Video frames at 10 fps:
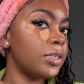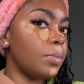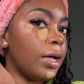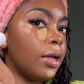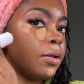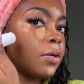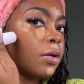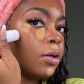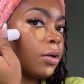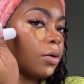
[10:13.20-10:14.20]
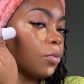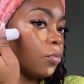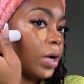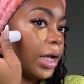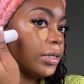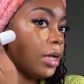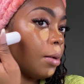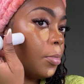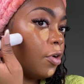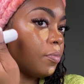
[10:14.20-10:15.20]
mine right
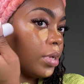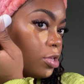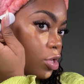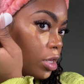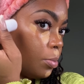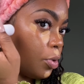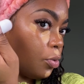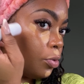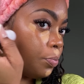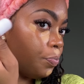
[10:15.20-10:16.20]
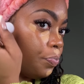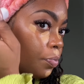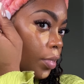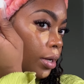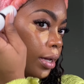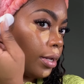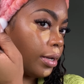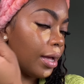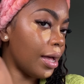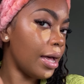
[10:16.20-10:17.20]
above my cheekbone, like in
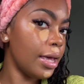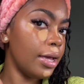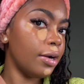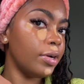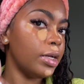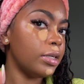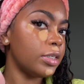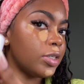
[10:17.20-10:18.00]
the high areas.